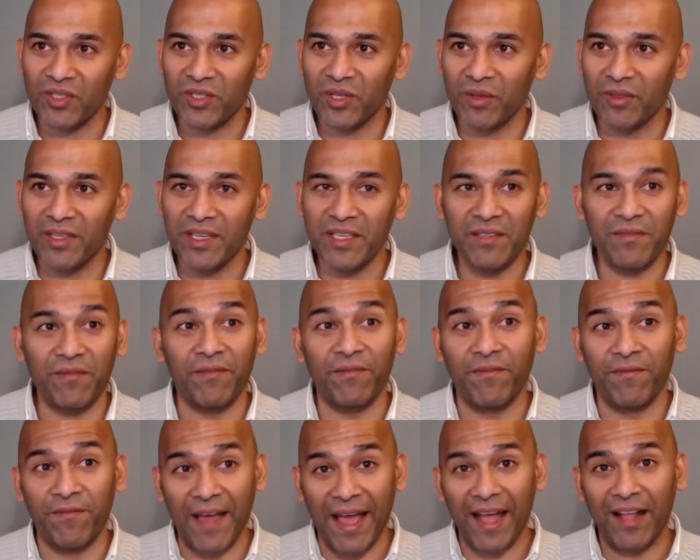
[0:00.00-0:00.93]
So this
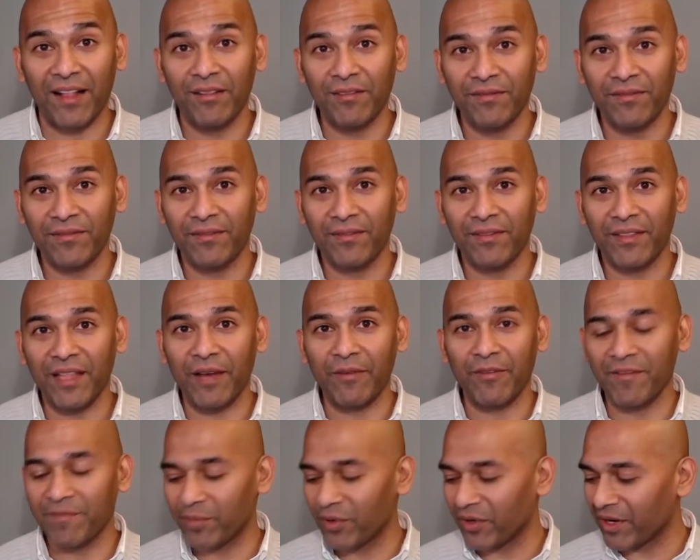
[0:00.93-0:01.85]
valve that
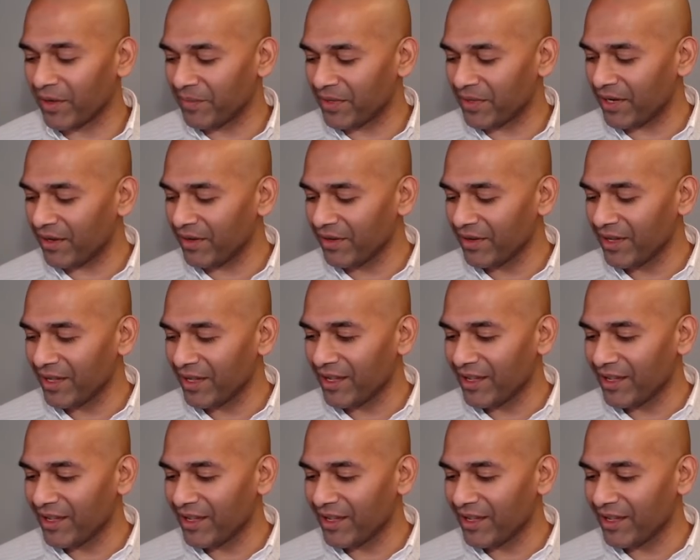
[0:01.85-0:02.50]
we've put up here,